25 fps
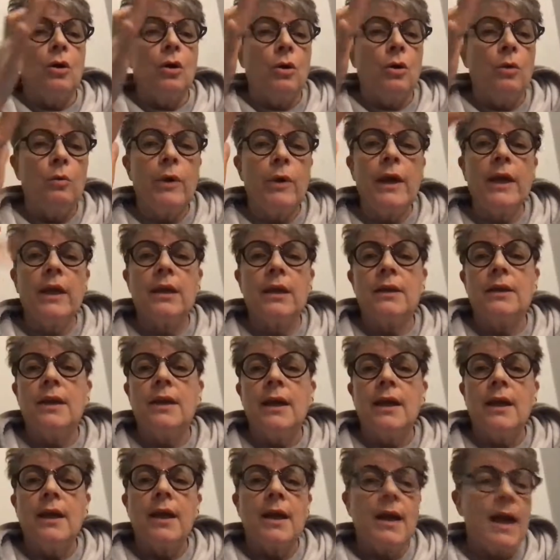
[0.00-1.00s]
Wait,
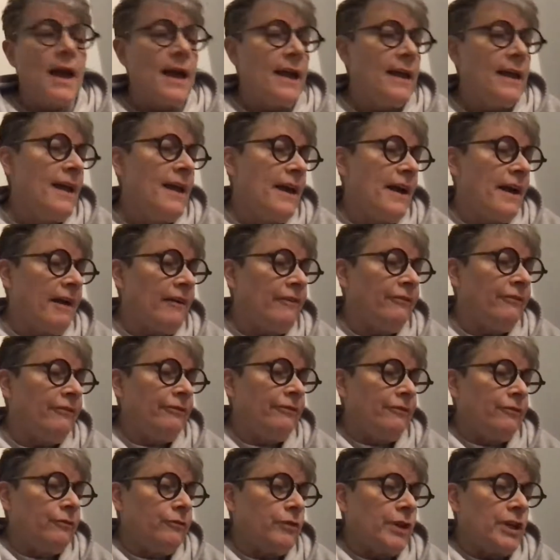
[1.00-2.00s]
I have
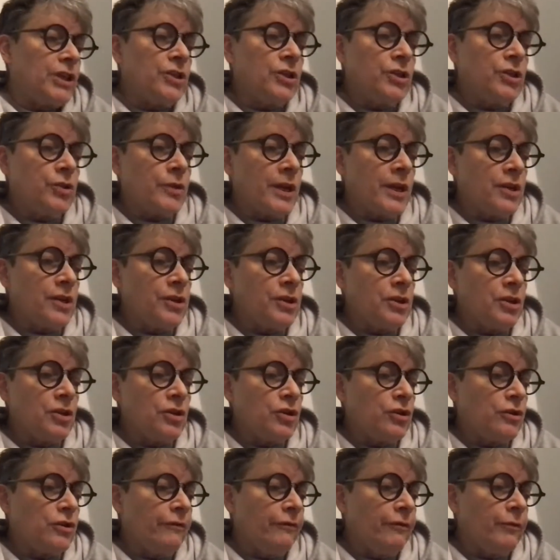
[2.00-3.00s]
registration
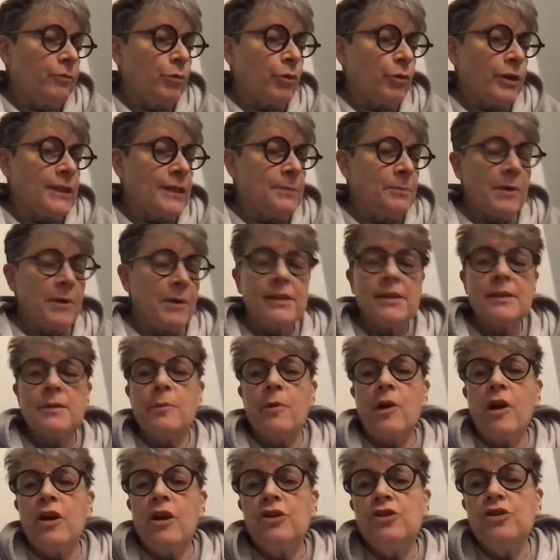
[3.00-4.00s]
due for boys
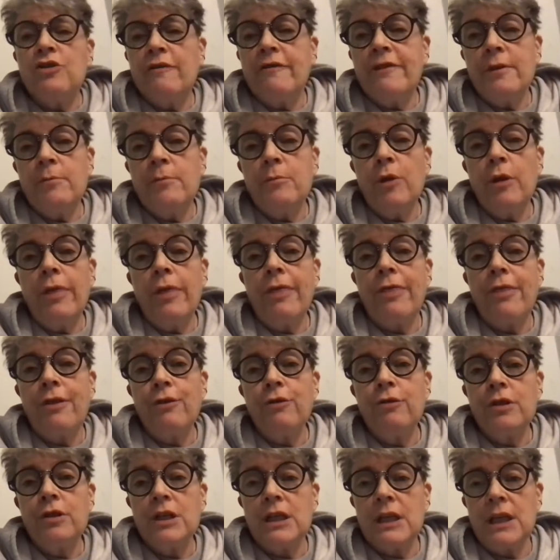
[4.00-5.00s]
basketball on November
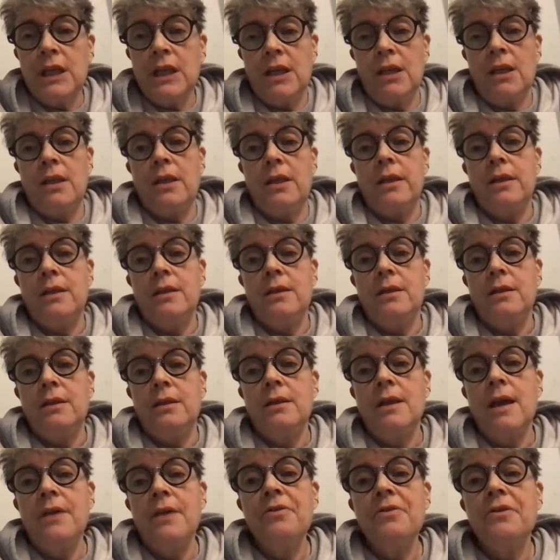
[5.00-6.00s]
13th,
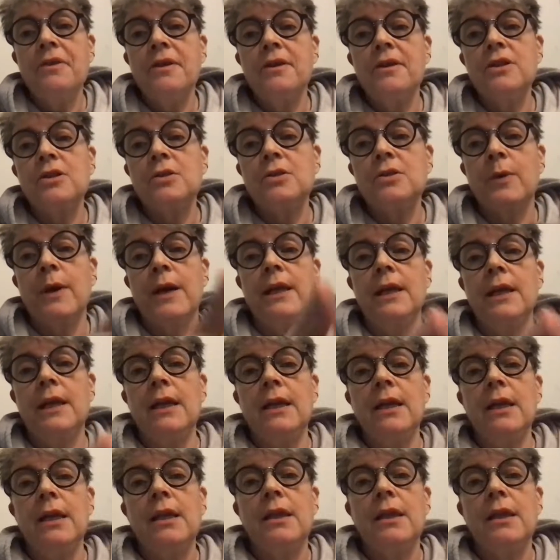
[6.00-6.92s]
not the 20th.